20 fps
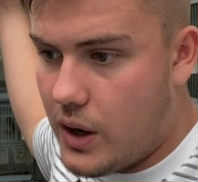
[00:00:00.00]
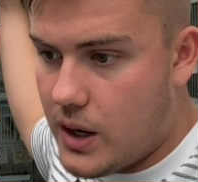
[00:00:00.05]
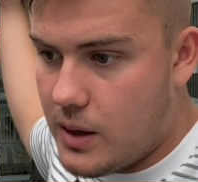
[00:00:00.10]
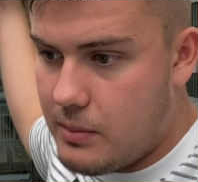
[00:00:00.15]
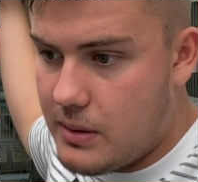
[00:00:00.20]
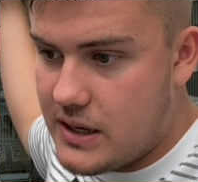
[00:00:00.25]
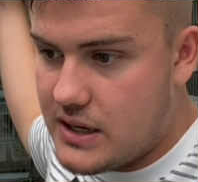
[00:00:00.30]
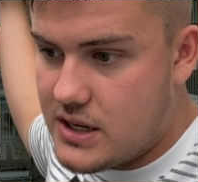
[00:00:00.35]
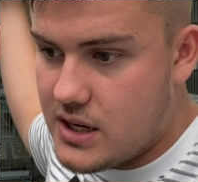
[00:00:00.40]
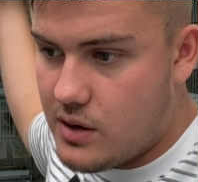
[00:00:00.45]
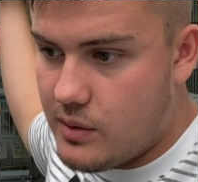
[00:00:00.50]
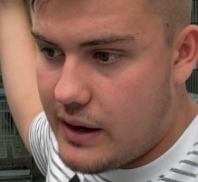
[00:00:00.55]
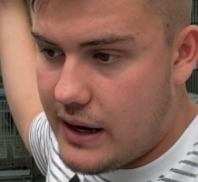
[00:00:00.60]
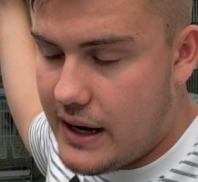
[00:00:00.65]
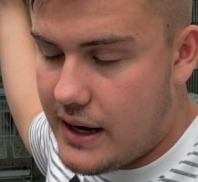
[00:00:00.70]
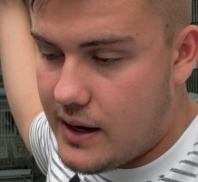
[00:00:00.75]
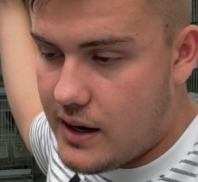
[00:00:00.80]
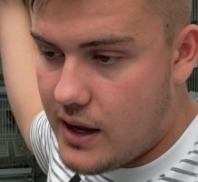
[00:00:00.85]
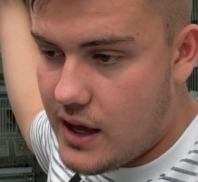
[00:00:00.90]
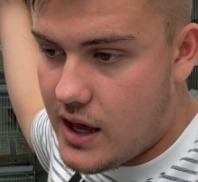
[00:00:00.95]
to be
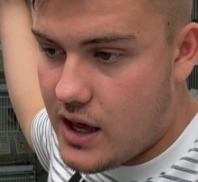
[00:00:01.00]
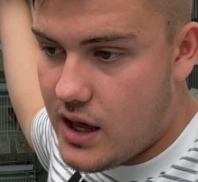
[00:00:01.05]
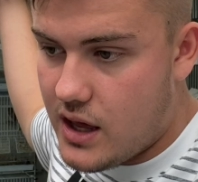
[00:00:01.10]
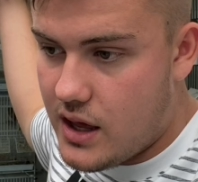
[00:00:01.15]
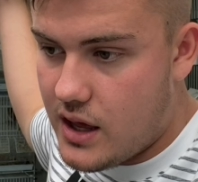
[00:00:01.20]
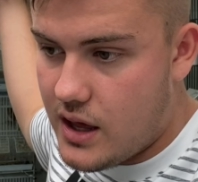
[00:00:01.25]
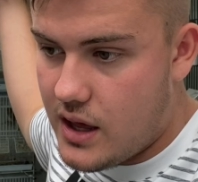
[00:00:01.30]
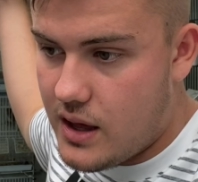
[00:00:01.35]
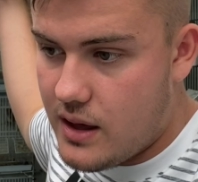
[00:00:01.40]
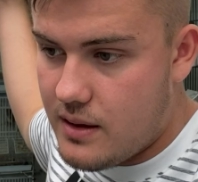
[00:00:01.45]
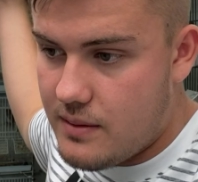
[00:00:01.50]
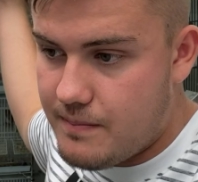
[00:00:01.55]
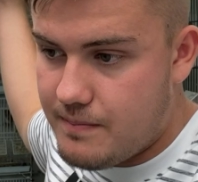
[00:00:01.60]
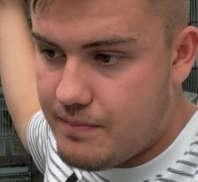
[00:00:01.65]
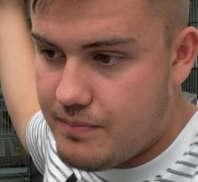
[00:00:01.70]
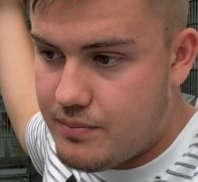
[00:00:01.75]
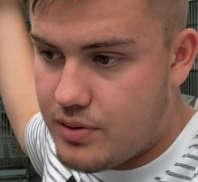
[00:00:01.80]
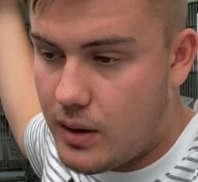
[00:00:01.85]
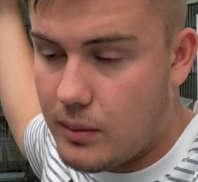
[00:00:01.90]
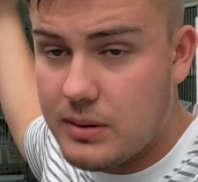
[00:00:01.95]
doing
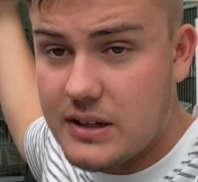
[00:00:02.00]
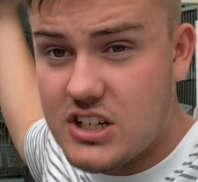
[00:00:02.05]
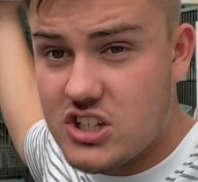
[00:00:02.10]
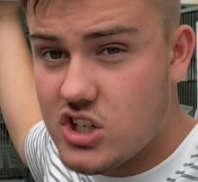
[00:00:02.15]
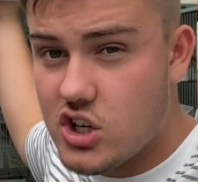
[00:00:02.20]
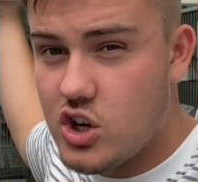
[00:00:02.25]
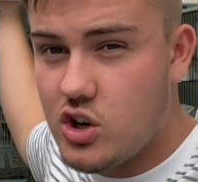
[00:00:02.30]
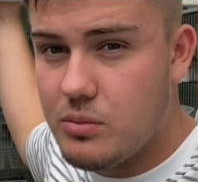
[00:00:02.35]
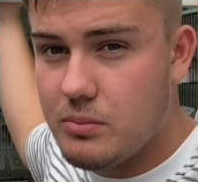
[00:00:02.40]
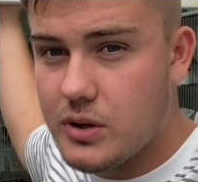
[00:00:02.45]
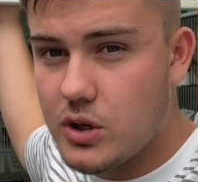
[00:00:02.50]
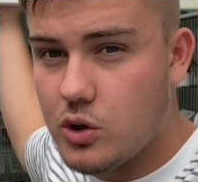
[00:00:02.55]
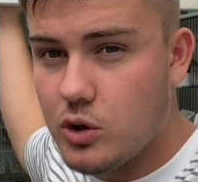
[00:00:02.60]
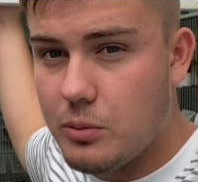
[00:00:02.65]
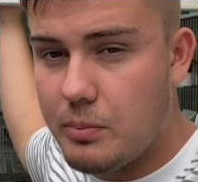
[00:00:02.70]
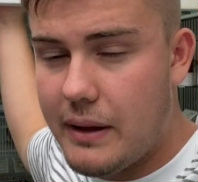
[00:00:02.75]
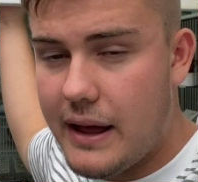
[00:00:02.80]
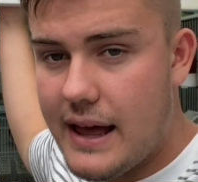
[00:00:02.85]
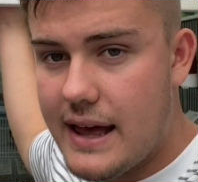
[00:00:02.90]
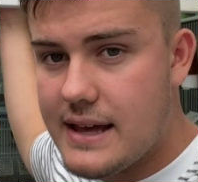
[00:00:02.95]
probably 2 mule
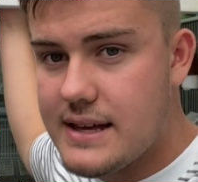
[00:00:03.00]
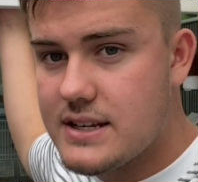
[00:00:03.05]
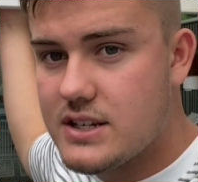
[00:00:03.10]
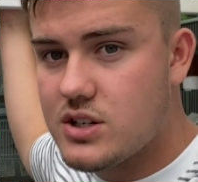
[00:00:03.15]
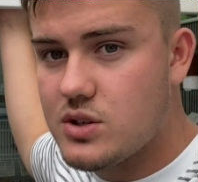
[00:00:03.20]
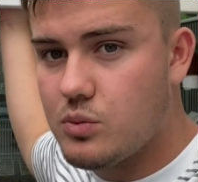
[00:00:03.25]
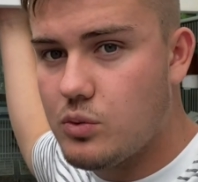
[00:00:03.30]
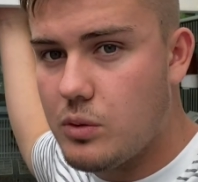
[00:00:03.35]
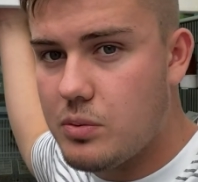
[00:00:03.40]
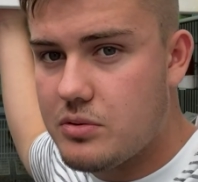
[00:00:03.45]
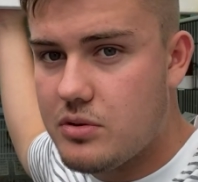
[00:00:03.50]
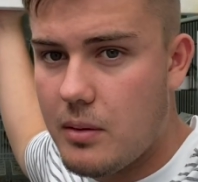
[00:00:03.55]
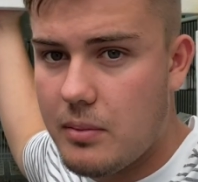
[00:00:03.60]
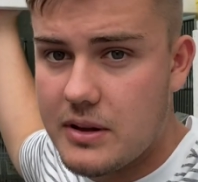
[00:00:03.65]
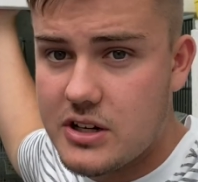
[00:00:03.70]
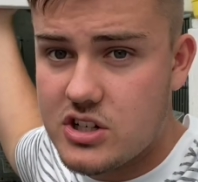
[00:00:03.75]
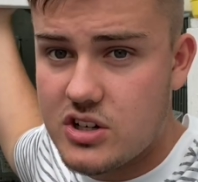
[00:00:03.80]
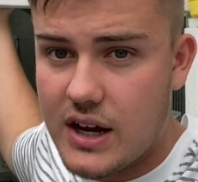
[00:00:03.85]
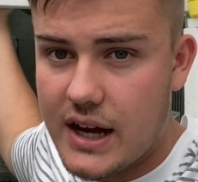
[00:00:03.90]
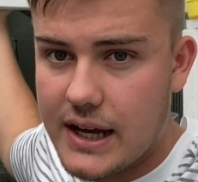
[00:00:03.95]
pairs. We'll
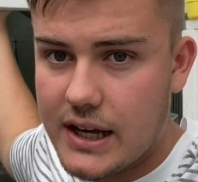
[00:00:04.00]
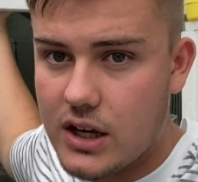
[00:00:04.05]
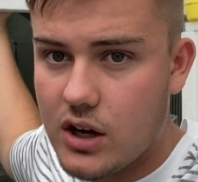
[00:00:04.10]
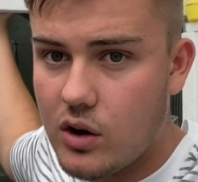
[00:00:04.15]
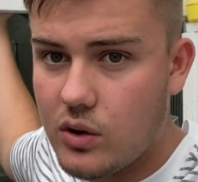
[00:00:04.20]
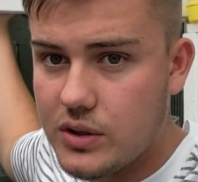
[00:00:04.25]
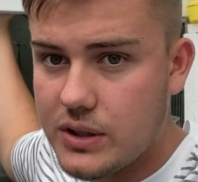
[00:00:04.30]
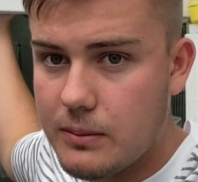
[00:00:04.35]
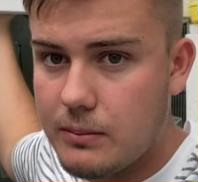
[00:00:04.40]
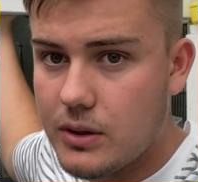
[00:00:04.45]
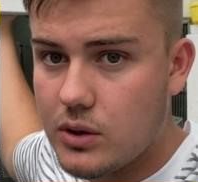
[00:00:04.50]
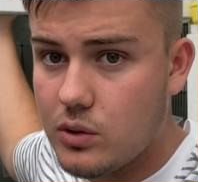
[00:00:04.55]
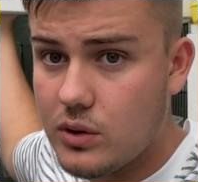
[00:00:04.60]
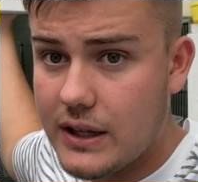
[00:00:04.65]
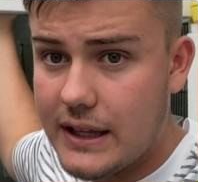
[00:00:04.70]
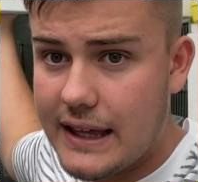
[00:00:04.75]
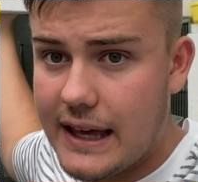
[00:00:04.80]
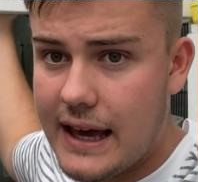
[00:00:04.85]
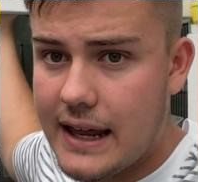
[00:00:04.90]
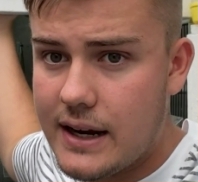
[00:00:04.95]
probably try Goldie Mule
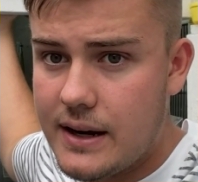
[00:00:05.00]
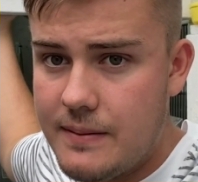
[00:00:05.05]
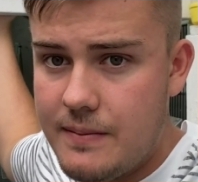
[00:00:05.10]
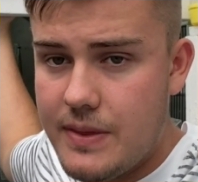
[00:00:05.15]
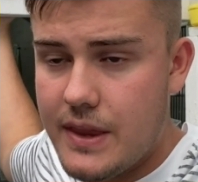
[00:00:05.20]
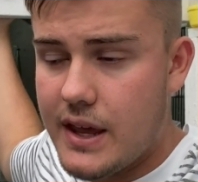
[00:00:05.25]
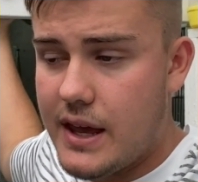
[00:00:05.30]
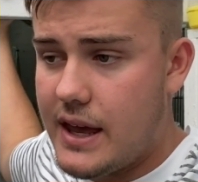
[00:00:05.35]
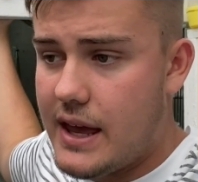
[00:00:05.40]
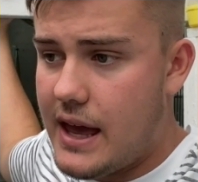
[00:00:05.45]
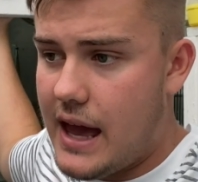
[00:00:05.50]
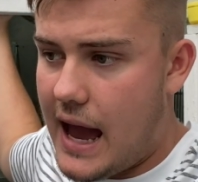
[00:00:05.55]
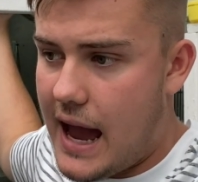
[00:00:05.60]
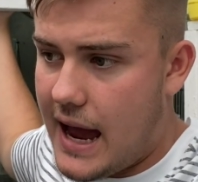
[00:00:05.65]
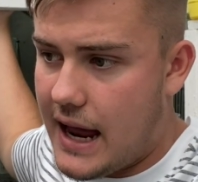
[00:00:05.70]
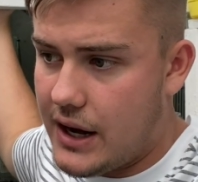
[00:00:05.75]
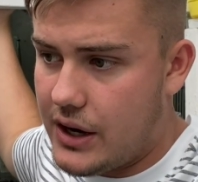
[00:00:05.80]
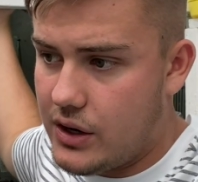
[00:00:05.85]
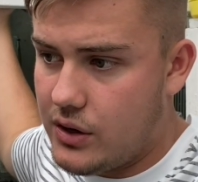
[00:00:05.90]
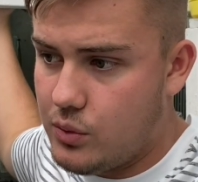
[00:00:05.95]
again, and